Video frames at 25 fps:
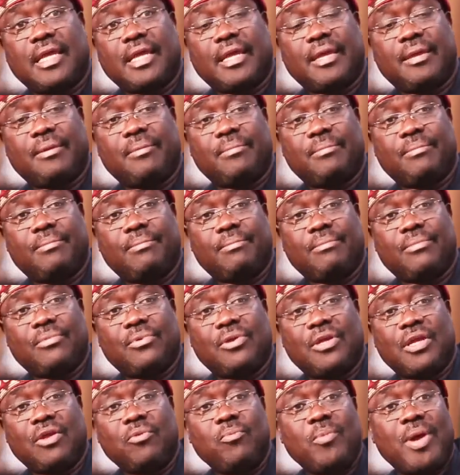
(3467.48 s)

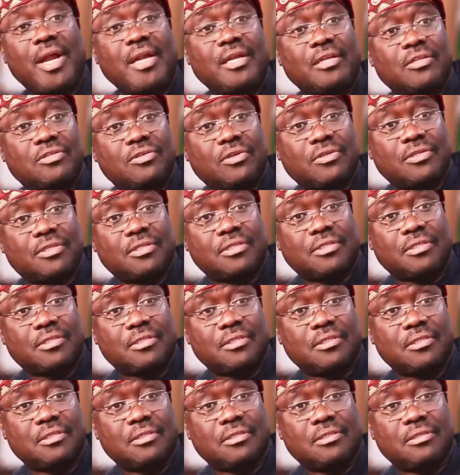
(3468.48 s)
human
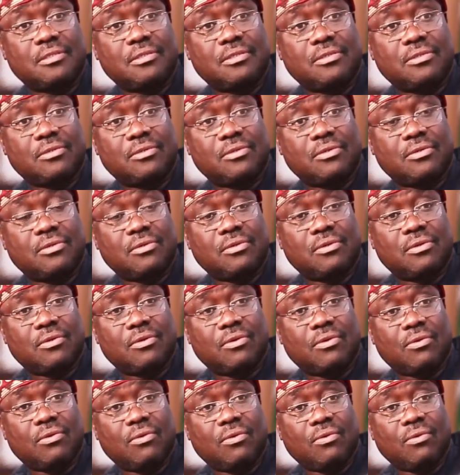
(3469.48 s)
resources.
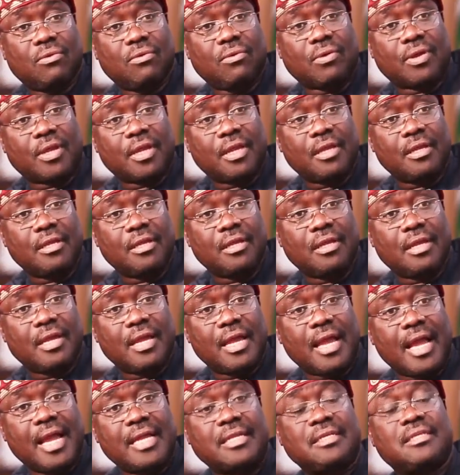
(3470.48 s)
Okay?
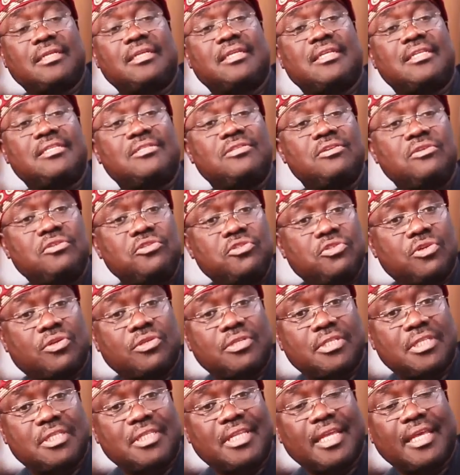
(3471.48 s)
And it's not
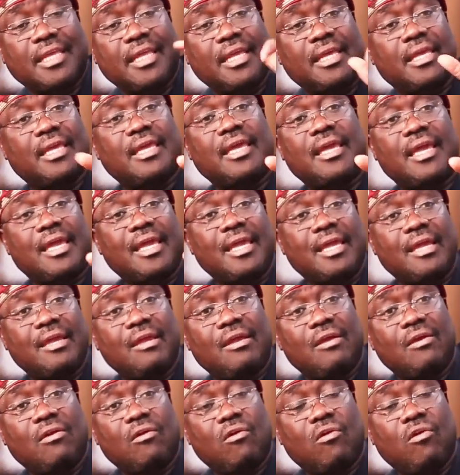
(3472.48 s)
just taking care
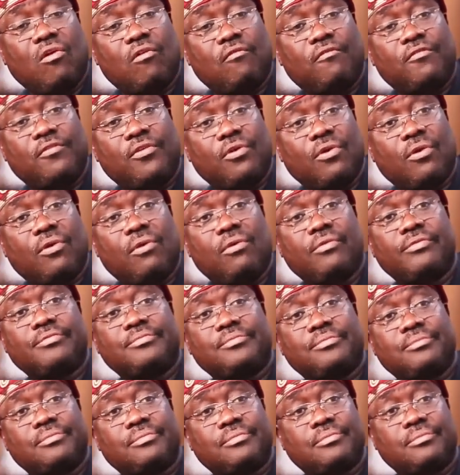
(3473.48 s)
of your
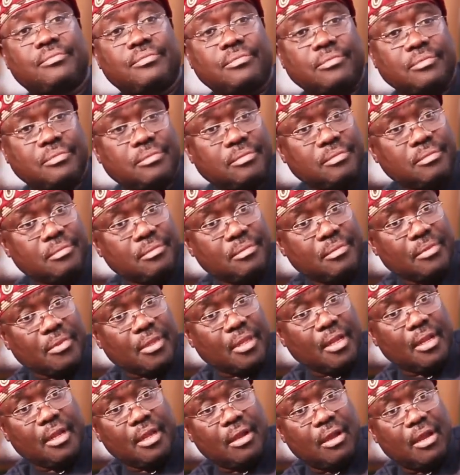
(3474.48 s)

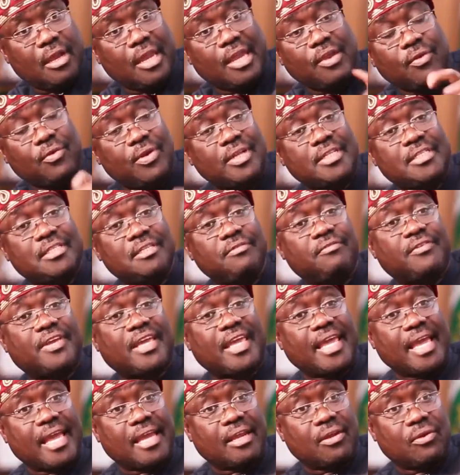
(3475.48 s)

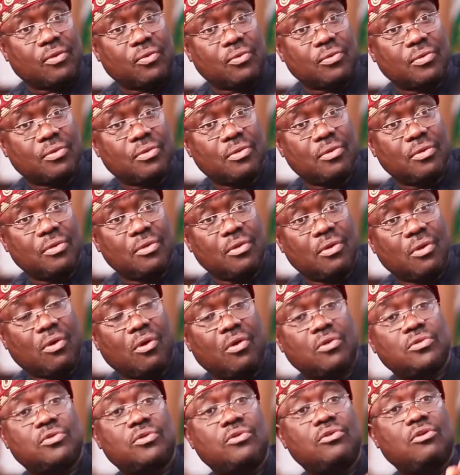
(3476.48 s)
curative care alone,
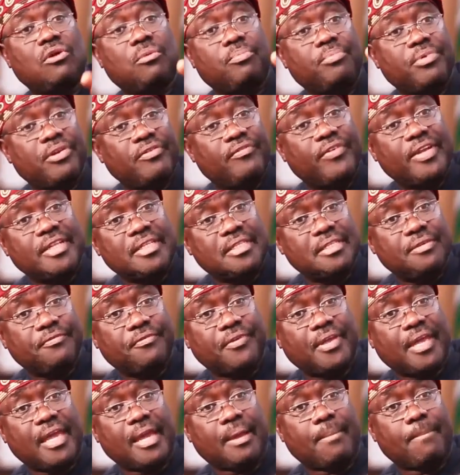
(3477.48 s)
also your
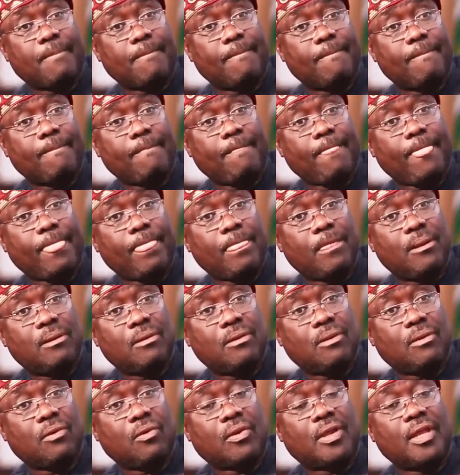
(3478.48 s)
preventive care.
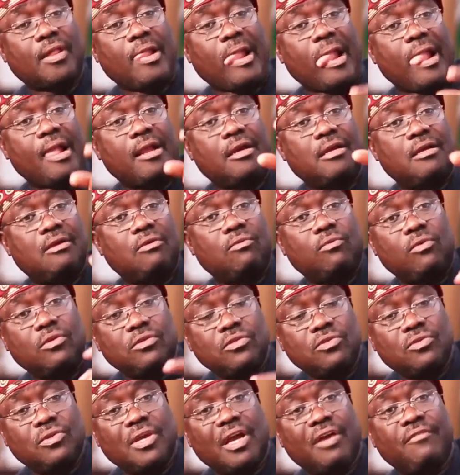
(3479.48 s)
Okay?
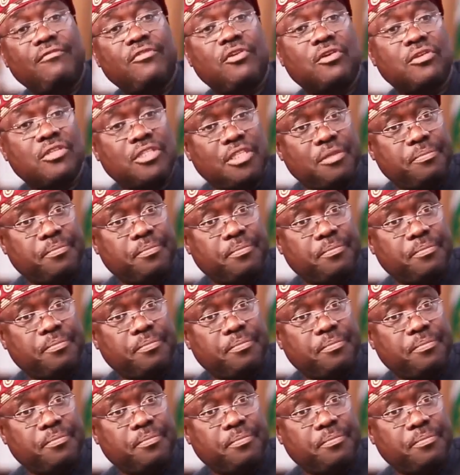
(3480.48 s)
Once you have your